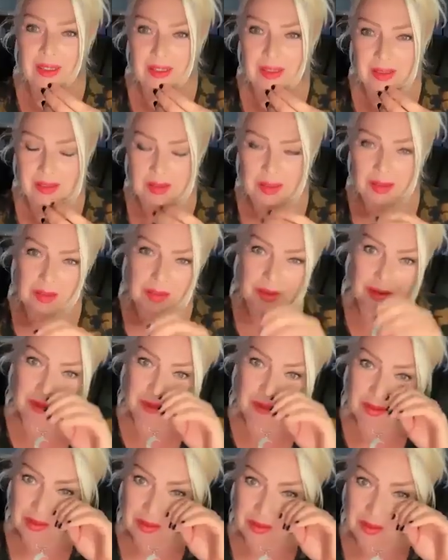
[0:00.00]
summed it up
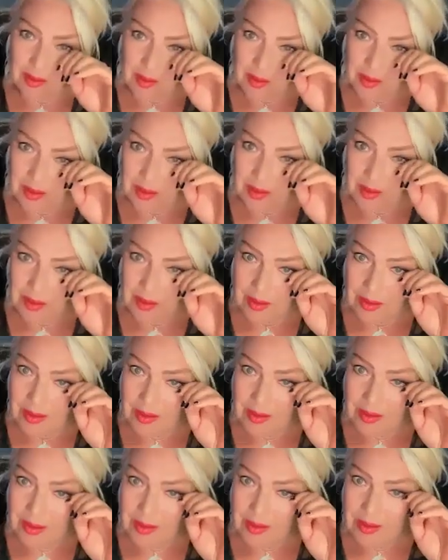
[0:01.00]
perfectly there, I think.